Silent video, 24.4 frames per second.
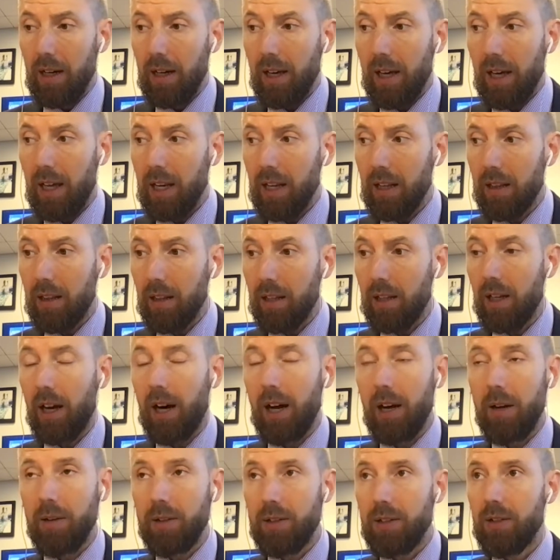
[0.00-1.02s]
And at the
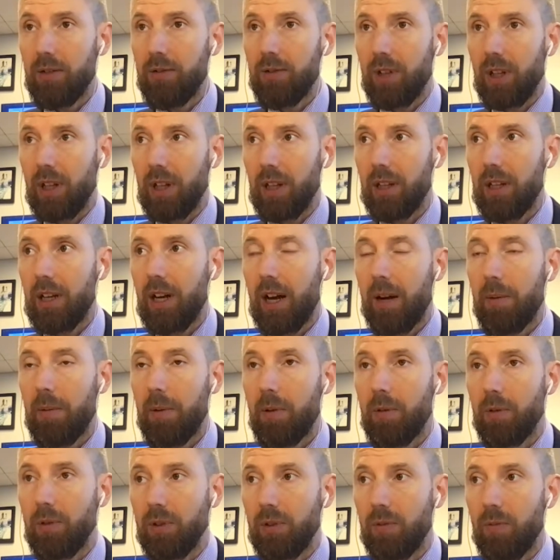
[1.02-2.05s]
time, it's interesting, at the time I
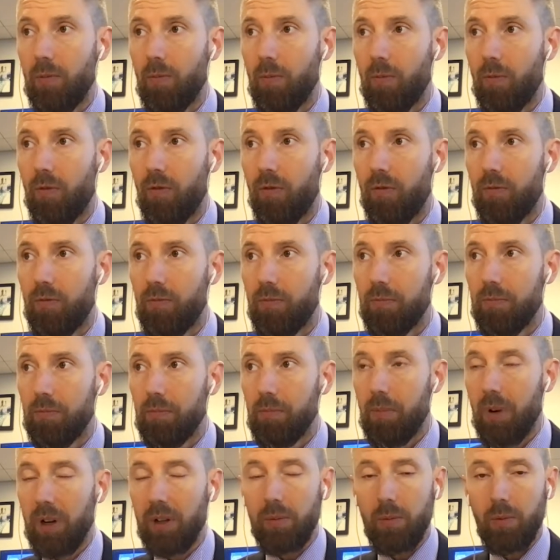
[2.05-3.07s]
was
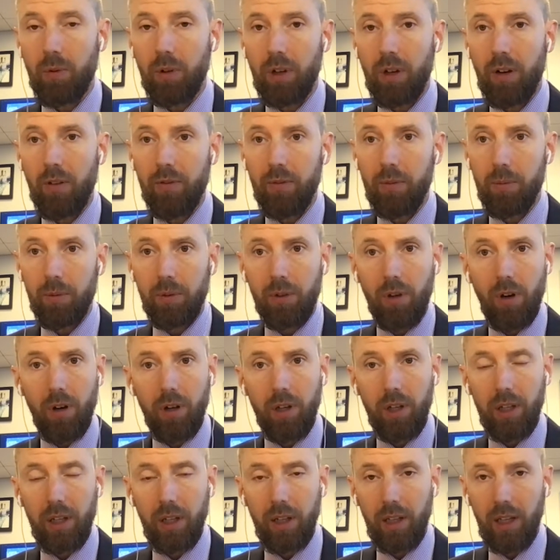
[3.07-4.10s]
much more comfortable
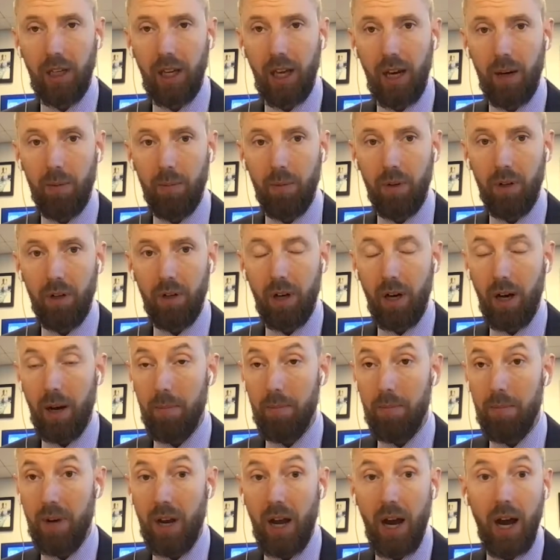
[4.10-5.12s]
talking to the camera.
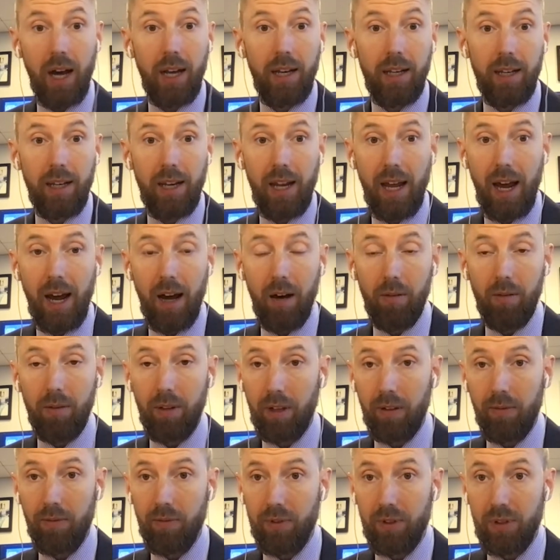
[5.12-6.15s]
I'm not now.
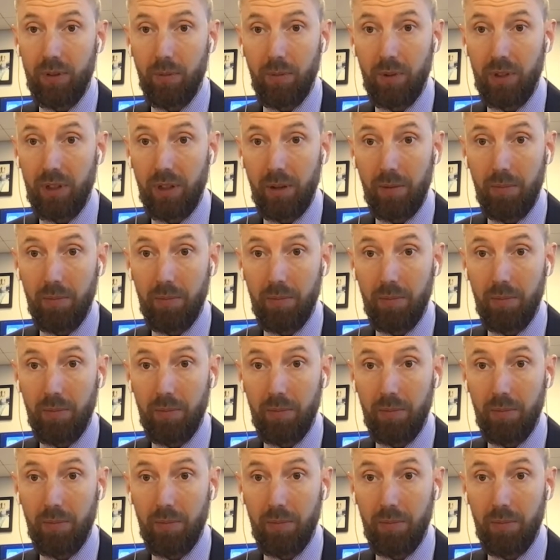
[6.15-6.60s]
Like for some reason,